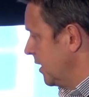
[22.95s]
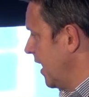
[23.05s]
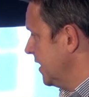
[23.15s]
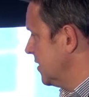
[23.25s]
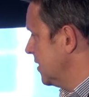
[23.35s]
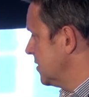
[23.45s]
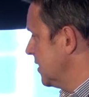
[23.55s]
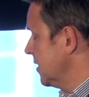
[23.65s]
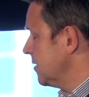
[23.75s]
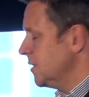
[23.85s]
case that
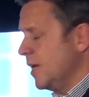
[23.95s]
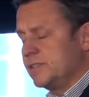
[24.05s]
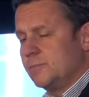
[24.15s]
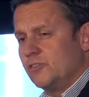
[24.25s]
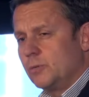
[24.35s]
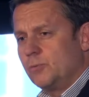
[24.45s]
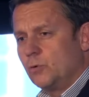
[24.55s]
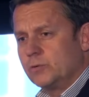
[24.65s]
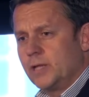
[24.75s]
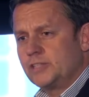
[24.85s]
set some very important